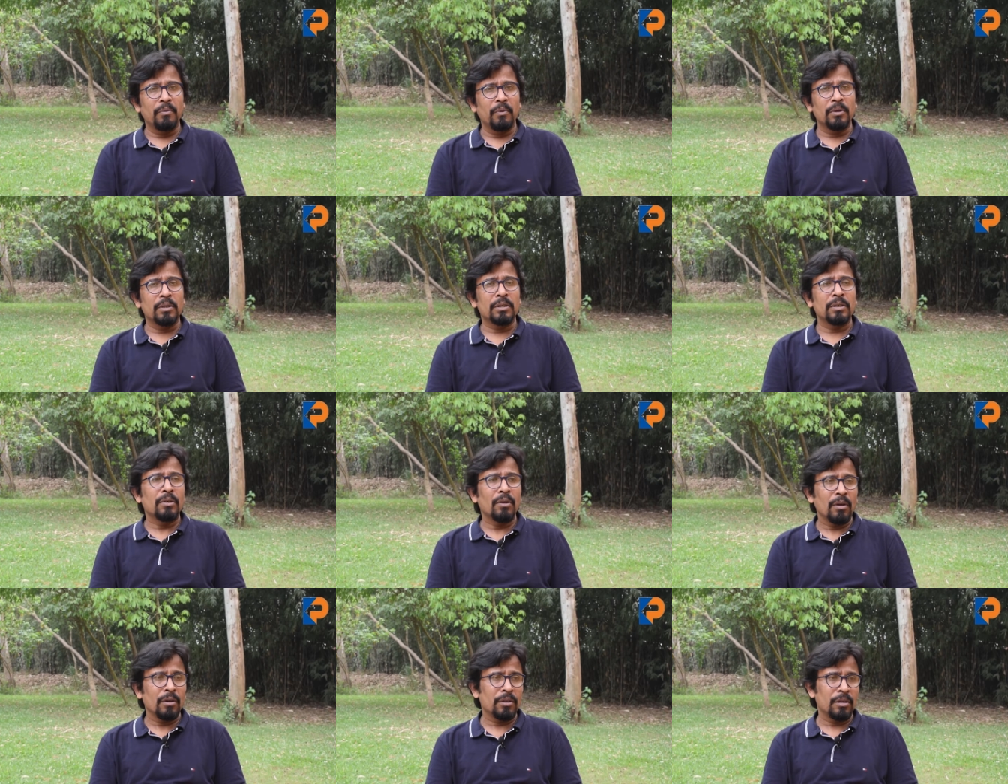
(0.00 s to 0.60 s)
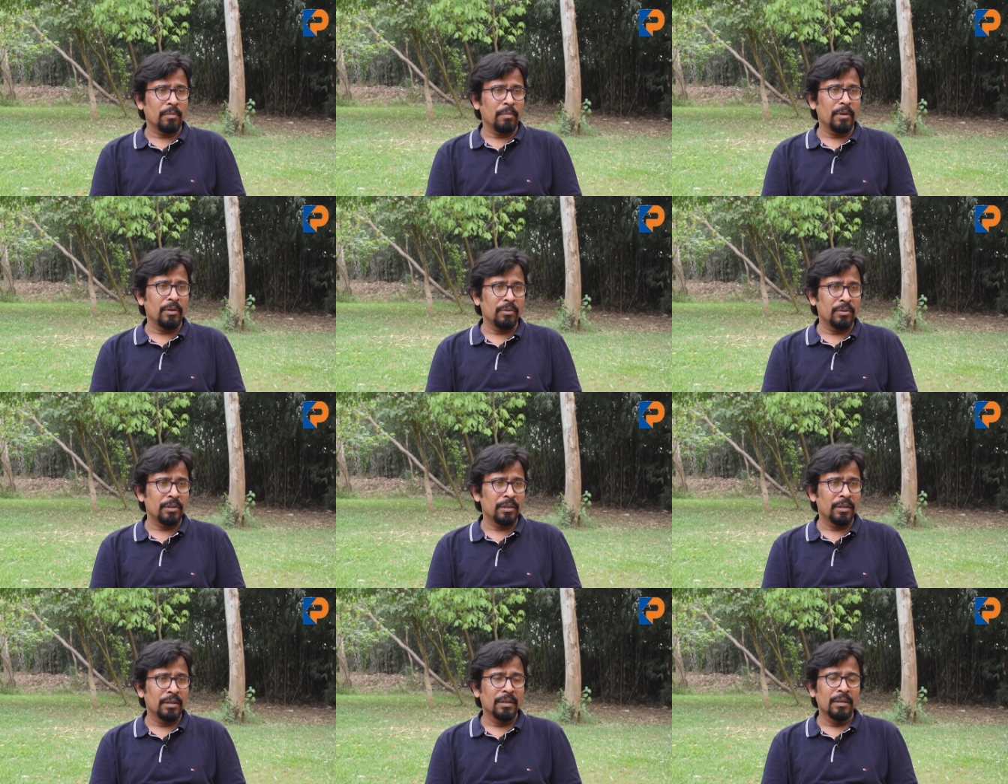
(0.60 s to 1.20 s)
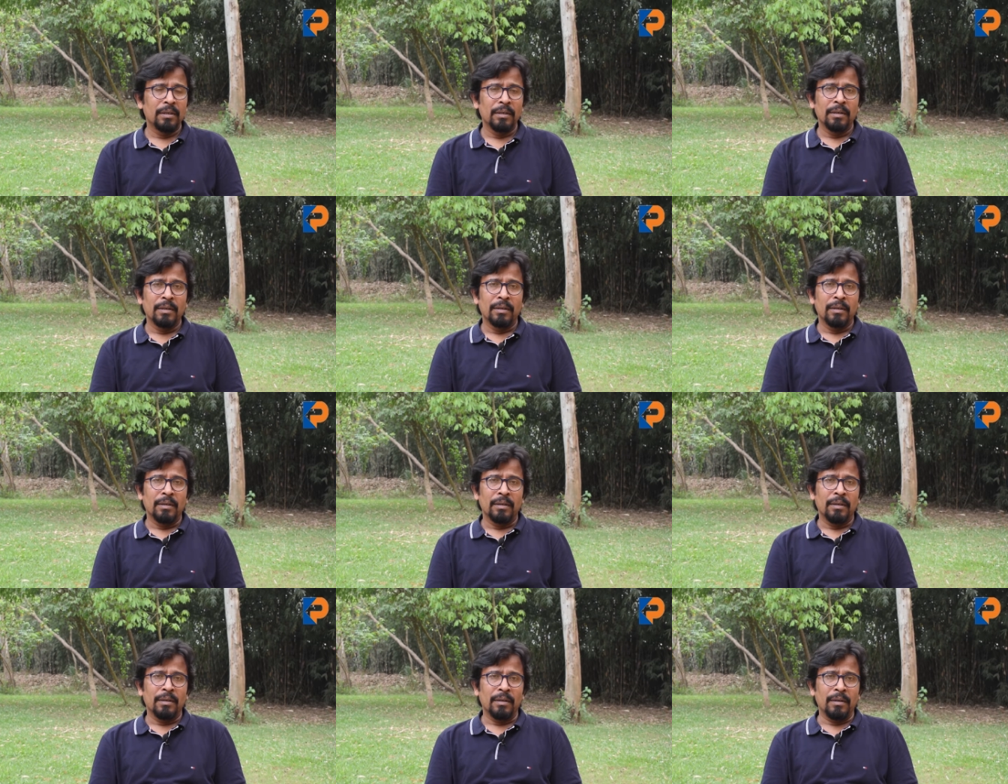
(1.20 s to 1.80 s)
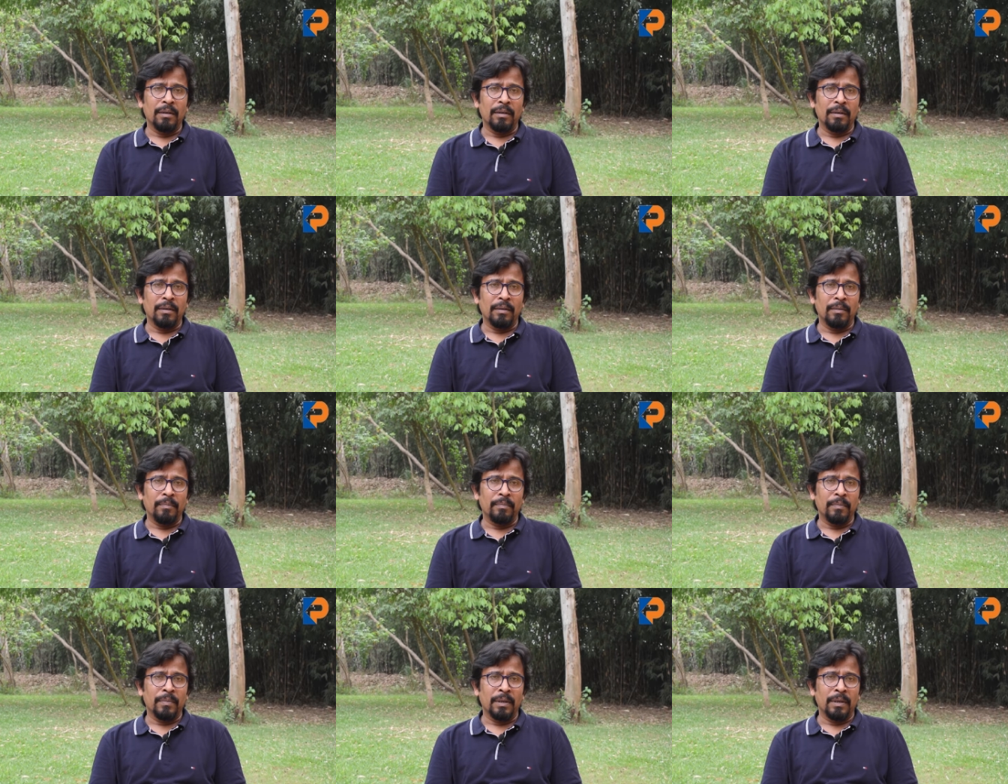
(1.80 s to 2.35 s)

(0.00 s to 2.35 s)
was not about was